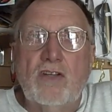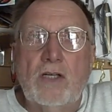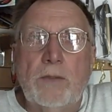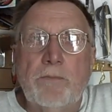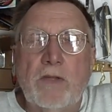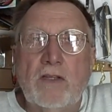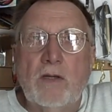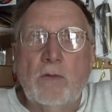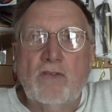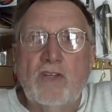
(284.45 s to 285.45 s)

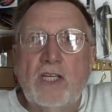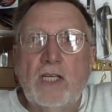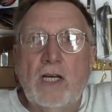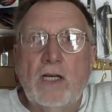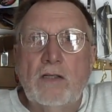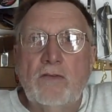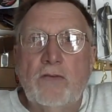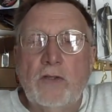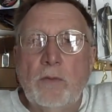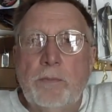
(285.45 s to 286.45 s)
there was
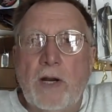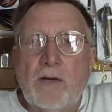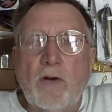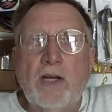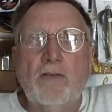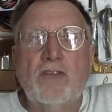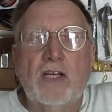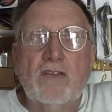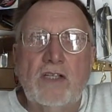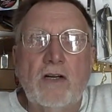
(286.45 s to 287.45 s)
for you bike riders
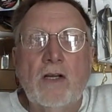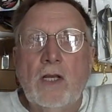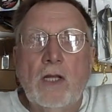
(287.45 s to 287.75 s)
out there,